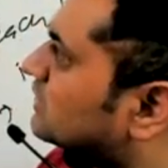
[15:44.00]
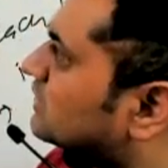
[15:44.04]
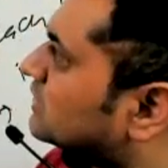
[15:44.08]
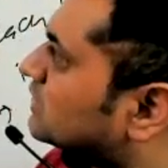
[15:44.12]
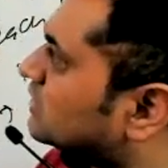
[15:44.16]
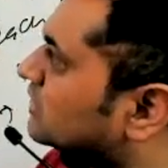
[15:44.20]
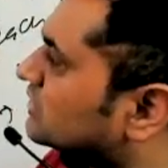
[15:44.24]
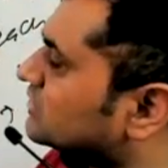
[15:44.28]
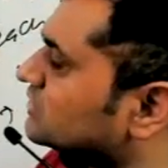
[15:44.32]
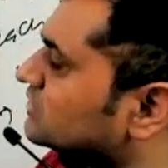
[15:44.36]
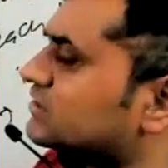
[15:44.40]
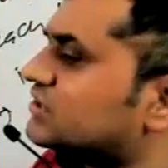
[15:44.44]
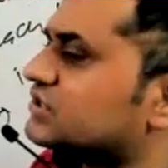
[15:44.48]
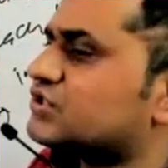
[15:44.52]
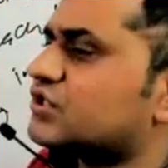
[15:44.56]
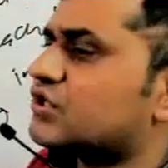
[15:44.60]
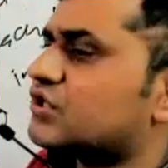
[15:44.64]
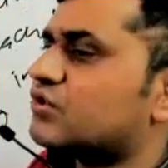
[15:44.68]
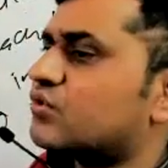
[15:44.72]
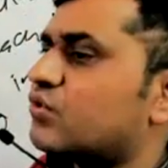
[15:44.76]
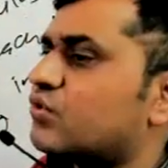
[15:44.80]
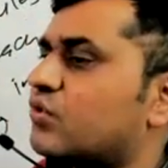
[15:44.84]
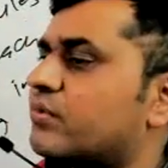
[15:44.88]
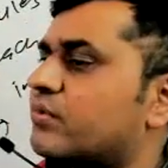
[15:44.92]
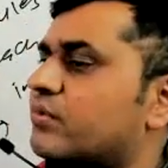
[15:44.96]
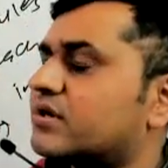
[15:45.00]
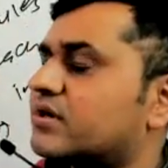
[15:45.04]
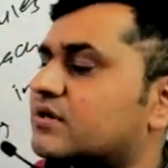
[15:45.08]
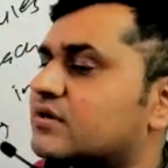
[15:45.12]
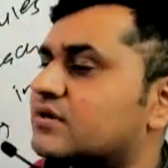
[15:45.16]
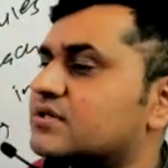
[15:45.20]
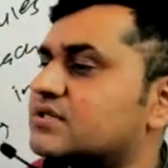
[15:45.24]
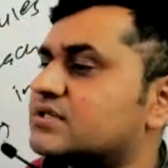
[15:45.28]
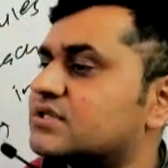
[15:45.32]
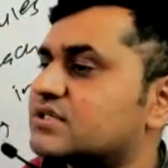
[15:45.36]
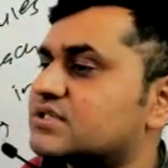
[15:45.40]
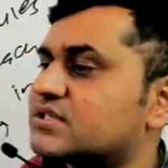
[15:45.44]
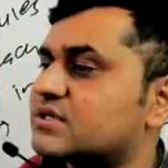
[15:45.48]
conscious or over
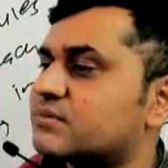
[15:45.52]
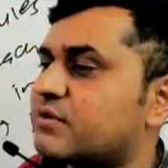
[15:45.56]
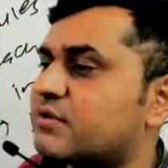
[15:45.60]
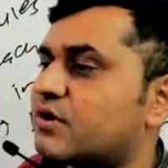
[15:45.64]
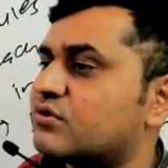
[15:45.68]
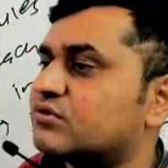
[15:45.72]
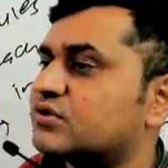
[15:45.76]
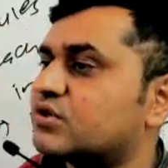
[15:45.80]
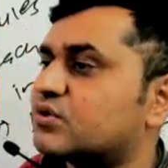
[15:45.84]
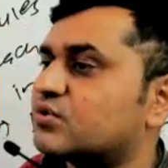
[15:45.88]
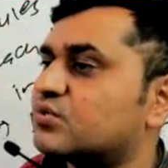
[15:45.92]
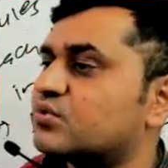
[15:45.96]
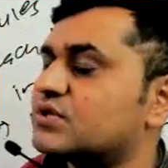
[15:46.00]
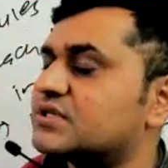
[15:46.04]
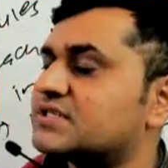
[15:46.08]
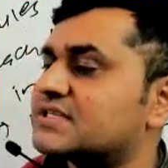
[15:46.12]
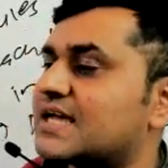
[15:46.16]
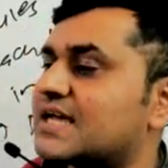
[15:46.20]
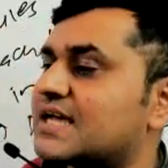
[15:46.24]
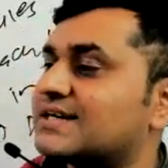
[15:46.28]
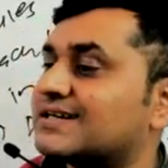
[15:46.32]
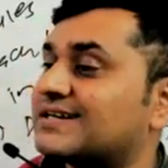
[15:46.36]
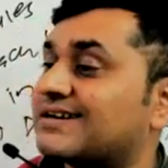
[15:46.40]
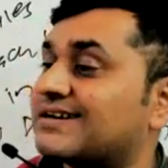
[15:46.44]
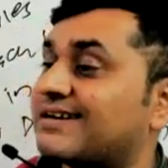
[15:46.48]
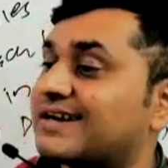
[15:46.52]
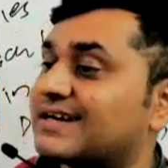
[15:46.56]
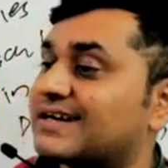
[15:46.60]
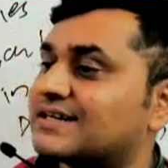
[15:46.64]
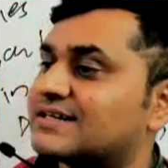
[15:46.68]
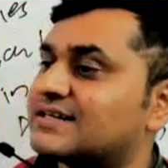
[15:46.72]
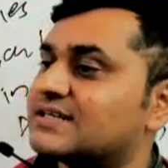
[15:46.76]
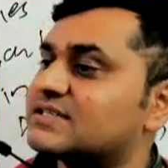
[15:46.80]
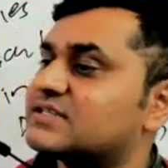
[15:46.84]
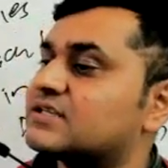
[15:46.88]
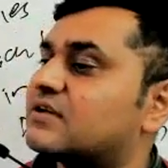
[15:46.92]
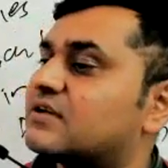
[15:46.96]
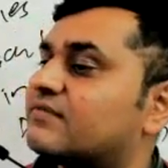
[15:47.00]
conscious about the rules and
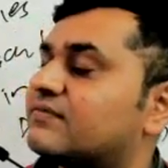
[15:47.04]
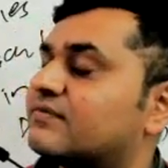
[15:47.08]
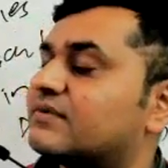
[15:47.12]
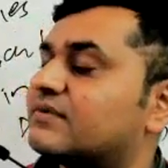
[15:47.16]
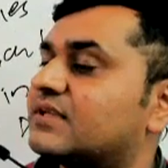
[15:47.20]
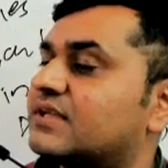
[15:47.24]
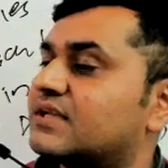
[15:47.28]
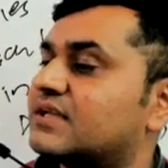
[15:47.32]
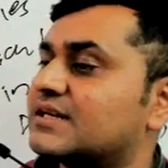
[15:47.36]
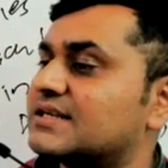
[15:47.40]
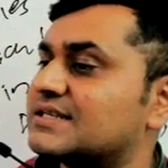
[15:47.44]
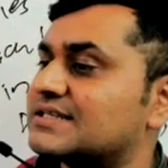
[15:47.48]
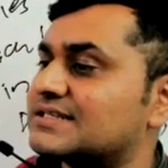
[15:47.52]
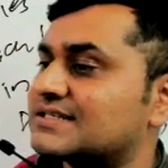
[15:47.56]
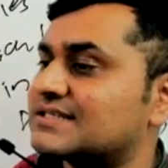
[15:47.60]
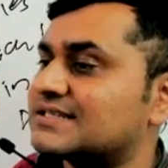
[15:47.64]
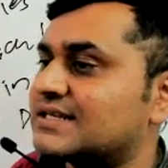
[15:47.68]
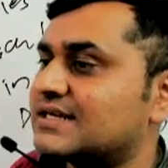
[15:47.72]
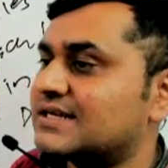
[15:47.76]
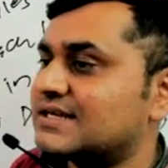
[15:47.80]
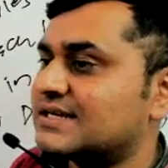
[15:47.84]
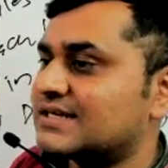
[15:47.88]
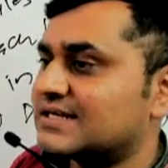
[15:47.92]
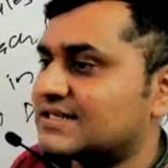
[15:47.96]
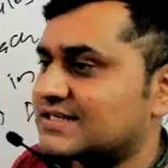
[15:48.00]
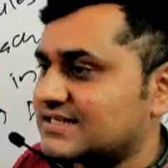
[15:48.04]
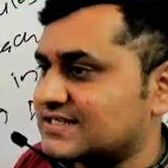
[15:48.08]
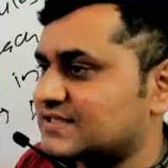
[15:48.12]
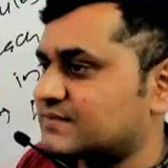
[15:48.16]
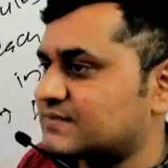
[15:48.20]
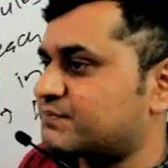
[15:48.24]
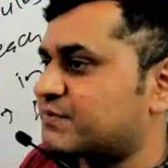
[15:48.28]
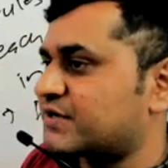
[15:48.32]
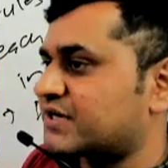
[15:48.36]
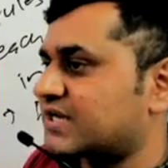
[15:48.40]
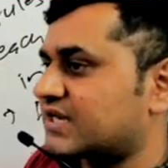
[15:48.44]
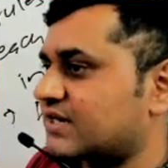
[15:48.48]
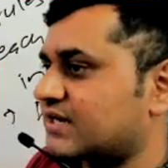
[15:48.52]
correctness of English
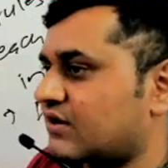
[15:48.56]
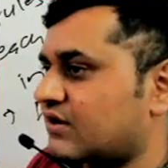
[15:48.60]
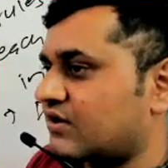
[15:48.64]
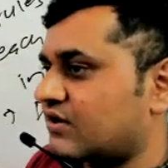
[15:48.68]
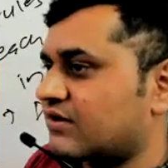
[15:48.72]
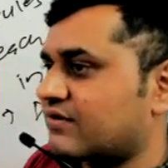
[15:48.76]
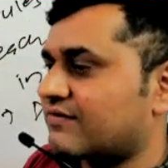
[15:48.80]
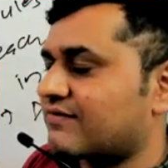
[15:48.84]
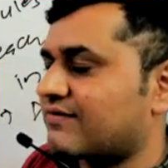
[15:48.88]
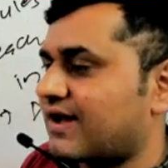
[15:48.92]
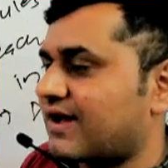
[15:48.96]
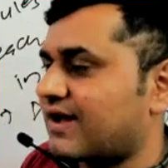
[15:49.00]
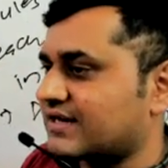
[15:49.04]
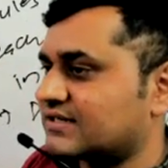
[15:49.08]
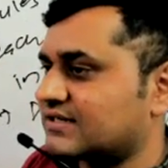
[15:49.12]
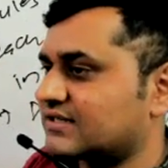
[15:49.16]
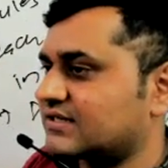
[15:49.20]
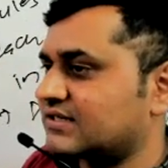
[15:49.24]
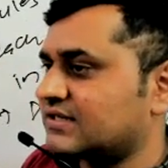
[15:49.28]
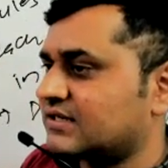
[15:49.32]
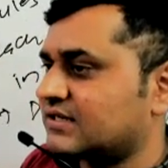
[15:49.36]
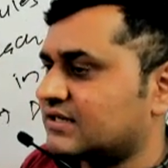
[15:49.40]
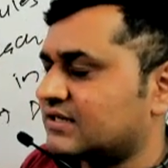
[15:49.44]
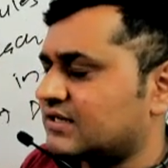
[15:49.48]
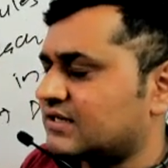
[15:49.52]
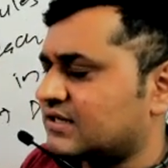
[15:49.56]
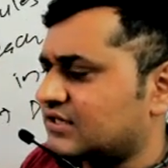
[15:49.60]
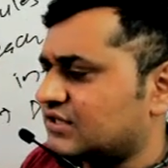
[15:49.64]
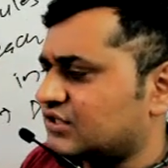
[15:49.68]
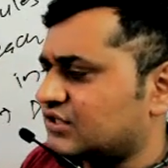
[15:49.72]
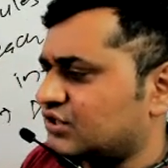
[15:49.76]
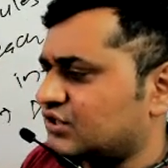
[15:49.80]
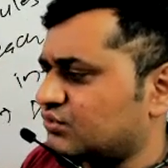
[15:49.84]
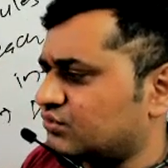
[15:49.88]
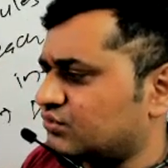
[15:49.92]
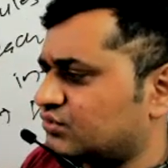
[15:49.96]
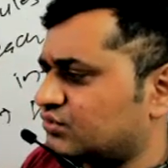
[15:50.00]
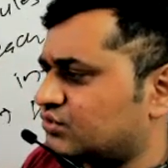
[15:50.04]
speaking or writing,
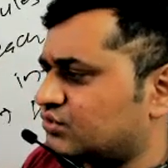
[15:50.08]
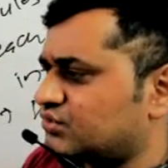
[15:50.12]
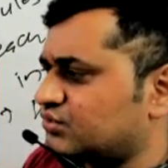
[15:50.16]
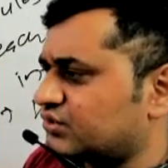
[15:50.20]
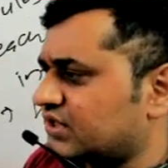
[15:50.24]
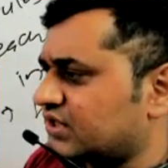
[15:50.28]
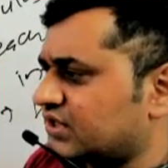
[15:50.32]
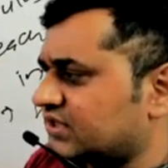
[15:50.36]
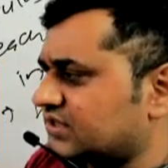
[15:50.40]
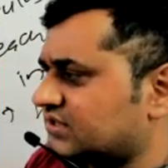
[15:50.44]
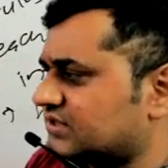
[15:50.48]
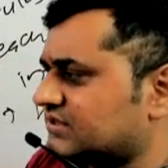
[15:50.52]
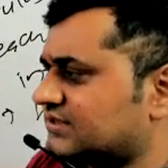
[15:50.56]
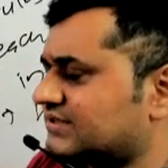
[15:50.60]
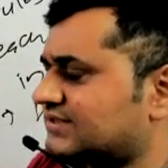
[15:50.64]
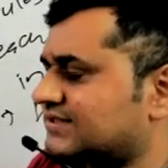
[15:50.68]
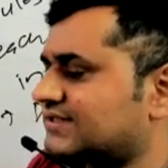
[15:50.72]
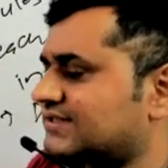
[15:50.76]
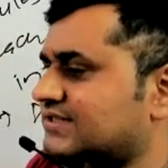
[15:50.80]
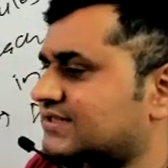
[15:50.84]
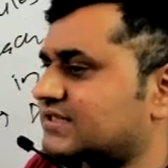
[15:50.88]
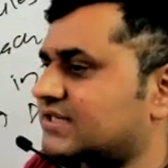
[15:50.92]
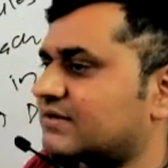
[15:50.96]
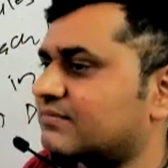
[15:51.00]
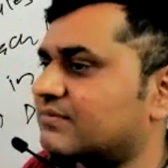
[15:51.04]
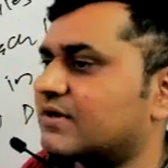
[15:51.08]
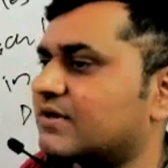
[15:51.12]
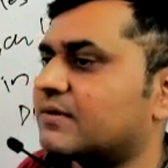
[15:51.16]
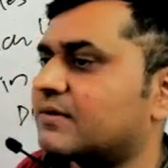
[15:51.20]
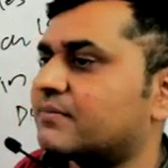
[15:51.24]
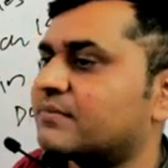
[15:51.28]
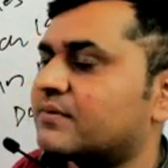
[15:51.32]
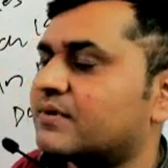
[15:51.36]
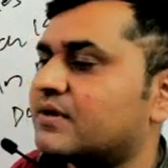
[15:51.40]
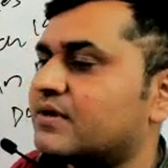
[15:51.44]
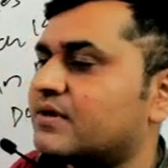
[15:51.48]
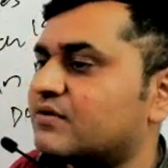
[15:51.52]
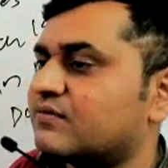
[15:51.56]
you do not
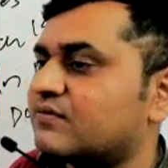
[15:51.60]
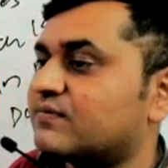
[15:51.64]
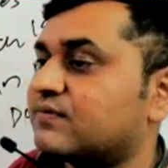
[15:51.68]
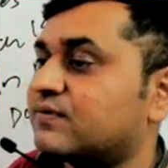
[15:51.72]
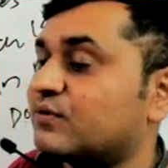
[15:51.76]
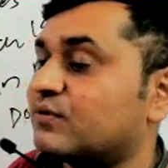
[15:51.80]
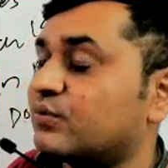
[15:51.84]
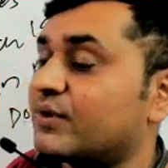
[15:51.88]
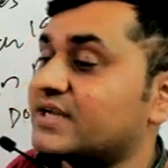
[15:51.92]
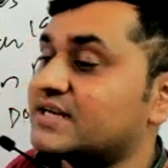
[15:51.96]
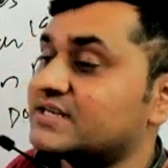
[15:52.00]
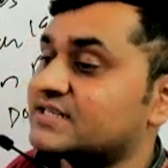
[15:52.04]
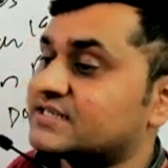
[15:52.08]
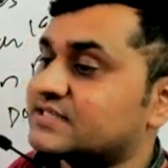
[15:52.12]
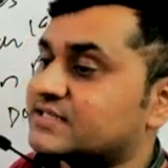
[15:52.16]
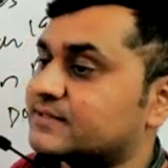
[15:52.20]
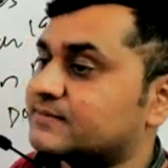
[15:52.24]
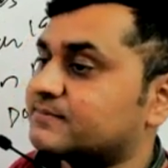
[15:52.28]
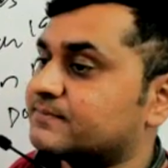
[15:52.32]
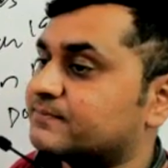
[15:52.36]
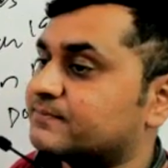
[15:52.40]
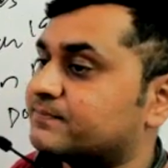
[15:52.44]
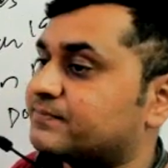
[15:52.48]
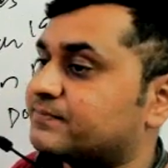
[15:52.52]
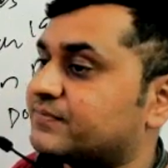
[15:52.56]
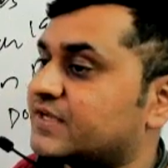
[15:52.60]
develop fluency.